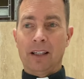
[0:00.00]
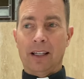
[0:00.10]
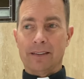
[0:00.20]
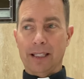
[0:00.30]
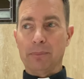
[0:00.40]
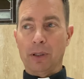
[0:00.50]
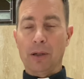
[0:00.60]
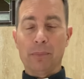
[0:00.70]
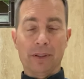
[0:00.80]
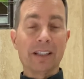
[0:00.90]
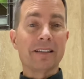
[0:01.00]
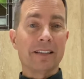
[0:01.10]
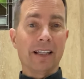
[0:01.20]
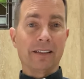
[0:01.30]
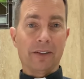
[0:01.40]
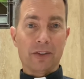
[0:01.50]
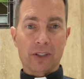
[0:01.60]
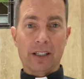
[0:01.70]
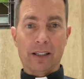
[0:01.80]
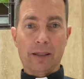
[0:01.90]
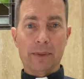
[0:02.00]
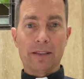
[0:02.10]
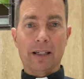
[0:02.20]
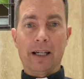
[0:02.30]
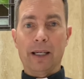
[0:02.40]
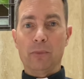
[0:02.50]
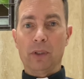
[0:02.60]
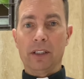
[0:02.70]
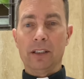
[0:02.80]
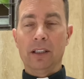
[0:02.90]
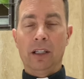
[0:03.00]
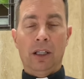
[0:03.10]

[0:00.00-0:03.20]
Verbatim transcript: And St. Paul predicts that, that there's going to come a time when